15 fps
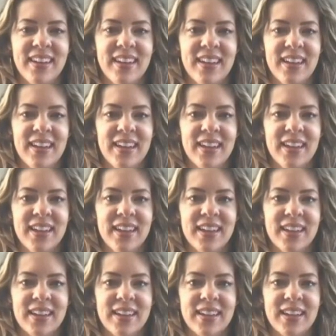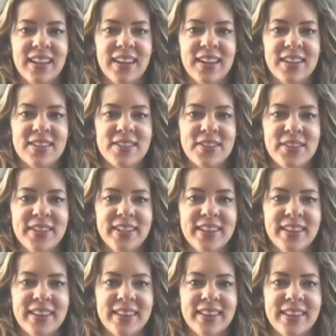
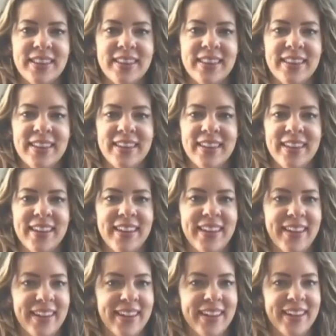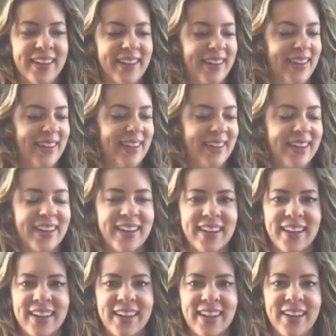[no speech]